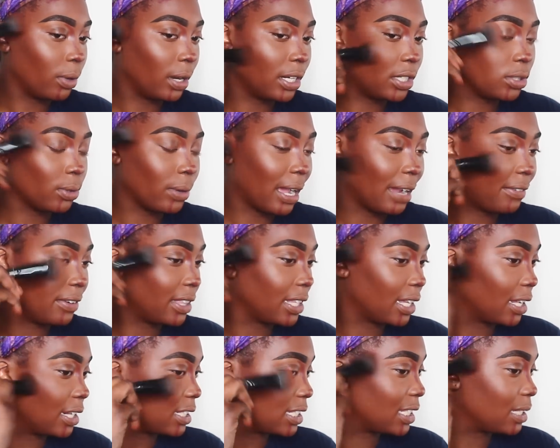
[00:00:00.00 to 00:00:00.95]
You want to make
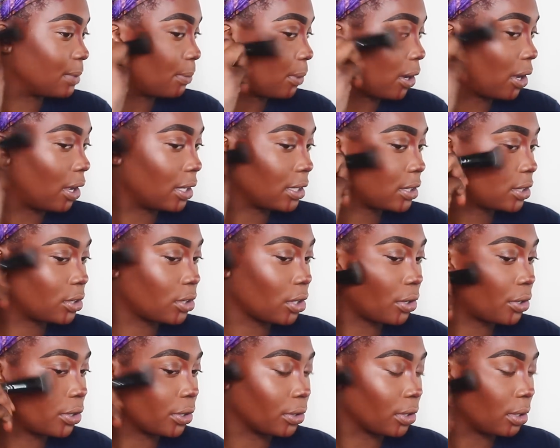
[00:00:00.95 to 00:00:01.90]
sure that when you're doing
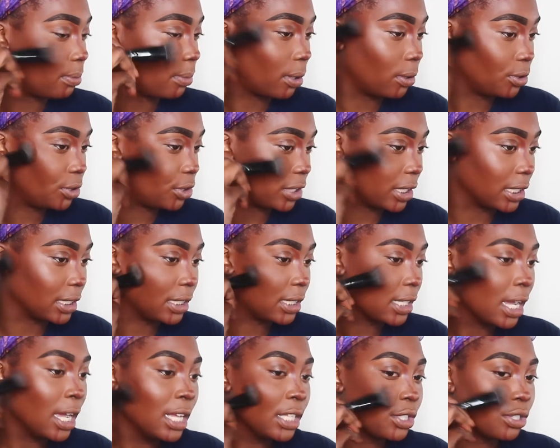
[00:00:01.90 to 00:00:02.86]
your contour in
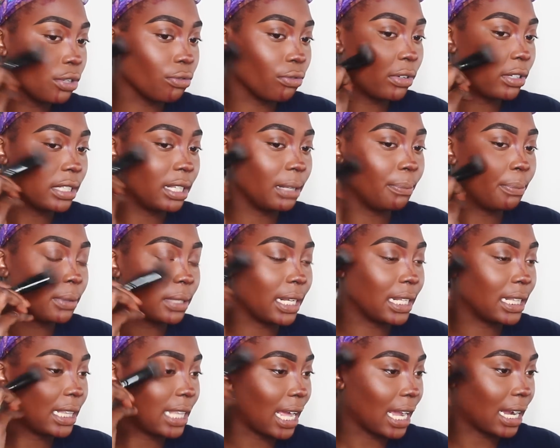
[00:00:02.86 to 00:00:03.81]
small circular motions,
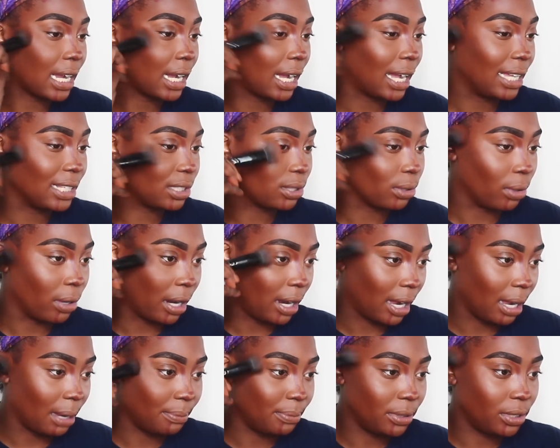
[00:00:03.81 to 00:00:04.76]
that you're using your
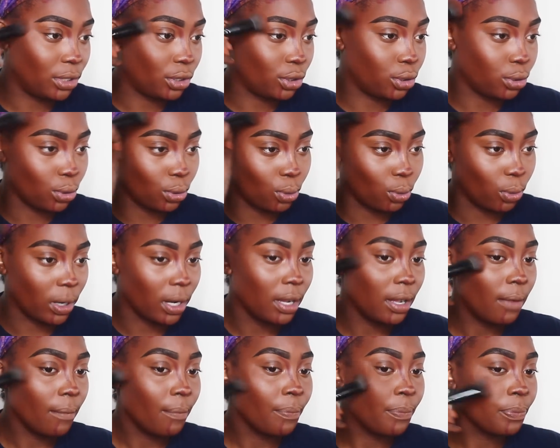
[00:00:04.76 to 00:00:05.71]
wrist and
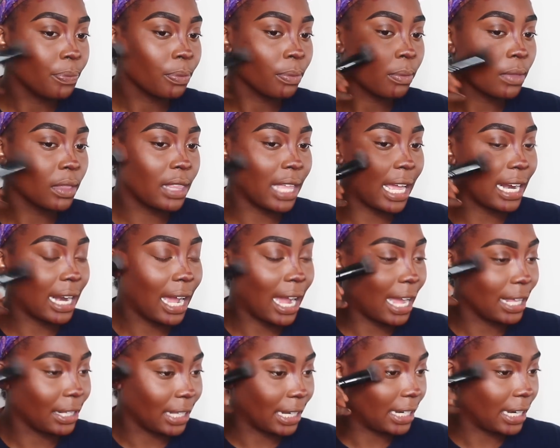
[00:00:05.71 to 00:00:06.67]
not your hand.
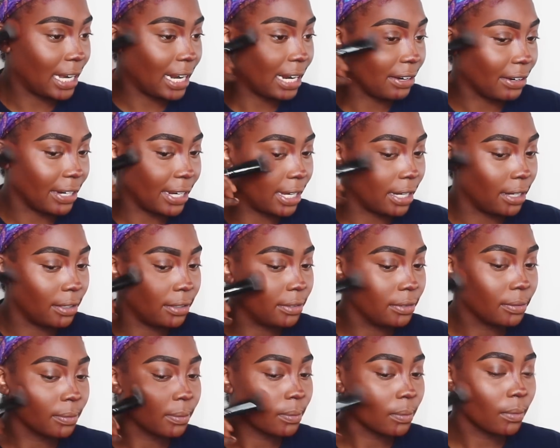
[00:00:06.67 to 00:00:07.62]
The technique is
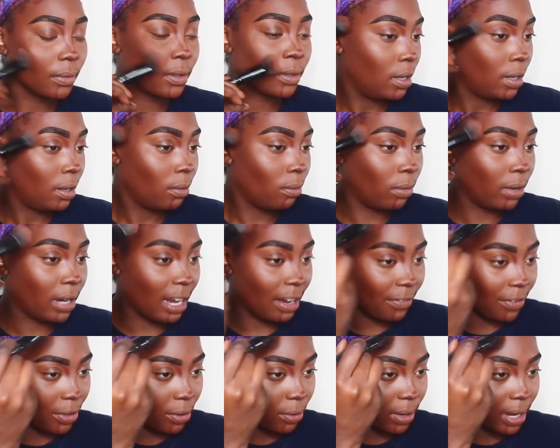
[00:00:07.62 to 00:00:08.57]
definitely in the wrist.
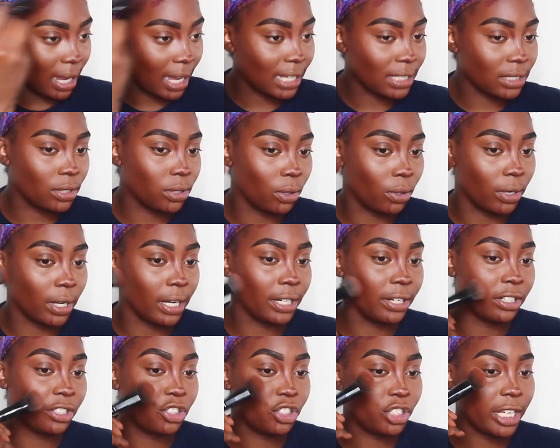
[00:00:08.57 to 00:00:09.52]
Whenever you contour
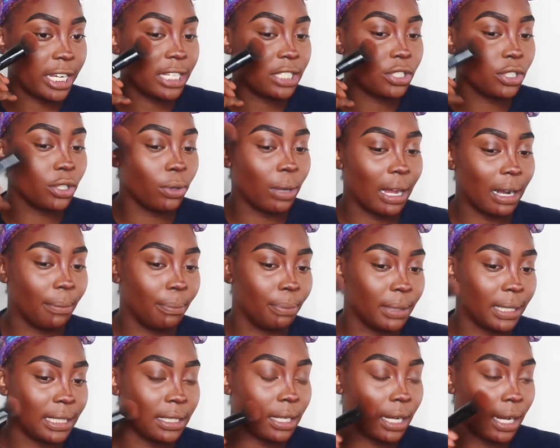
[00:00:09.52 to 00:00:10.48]
your cheeks, you gotta
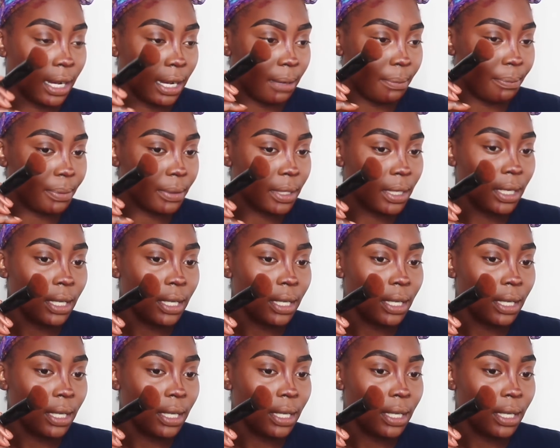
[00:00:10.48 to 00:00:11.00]
blend up.